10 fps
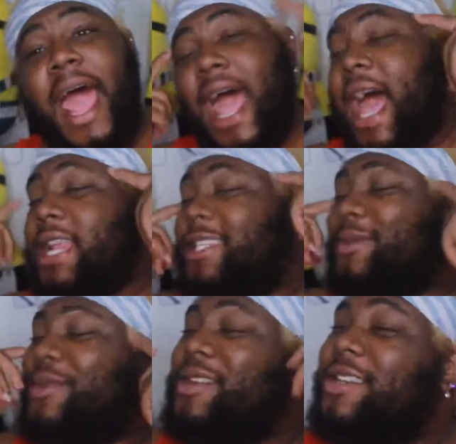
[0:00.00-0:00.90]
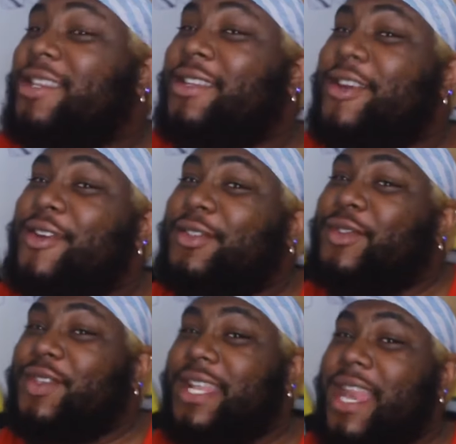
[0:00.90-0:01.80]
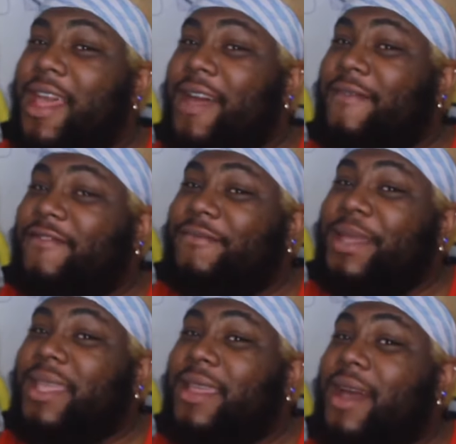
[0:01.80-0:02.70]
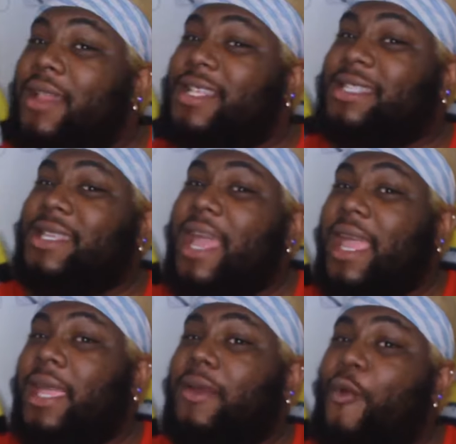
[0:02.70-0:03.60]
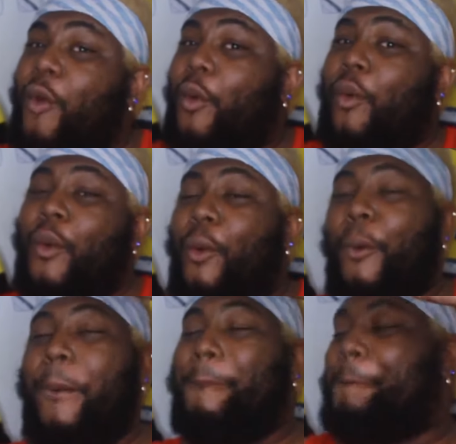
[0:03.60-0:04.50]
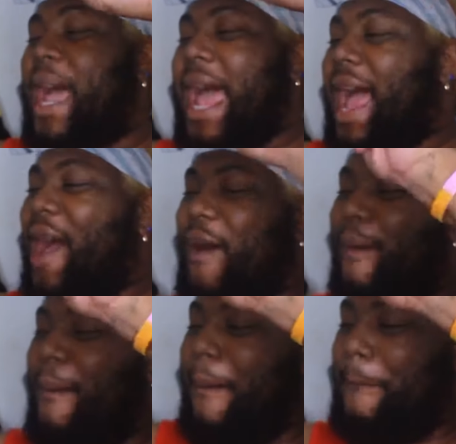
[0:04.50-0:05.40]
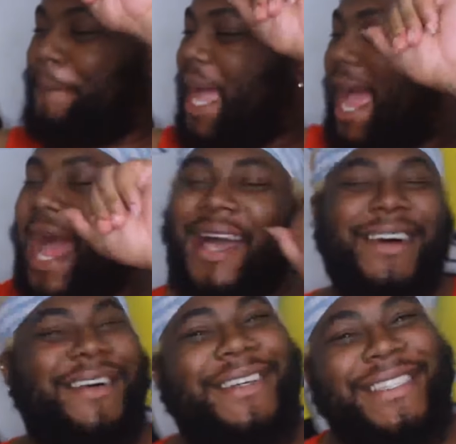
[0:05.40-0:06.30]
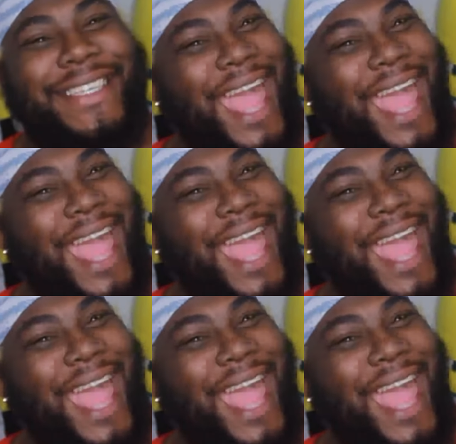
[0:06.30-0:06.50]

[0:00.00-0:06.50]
I just wanna know, do you love me all the same, oh, bow, bow,